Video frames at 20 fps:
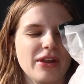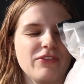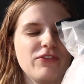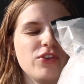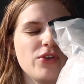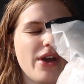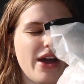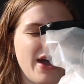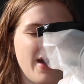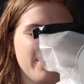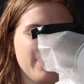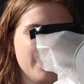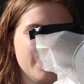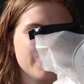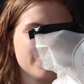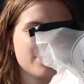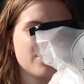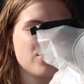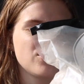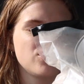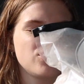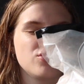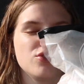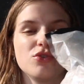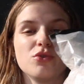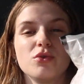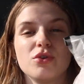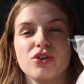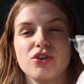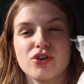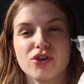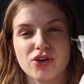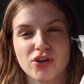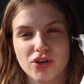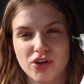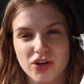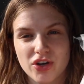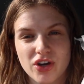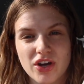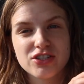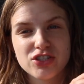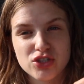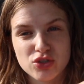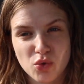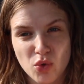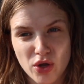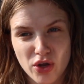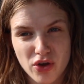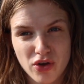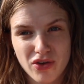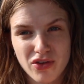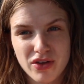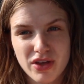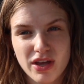if you add this to your soil,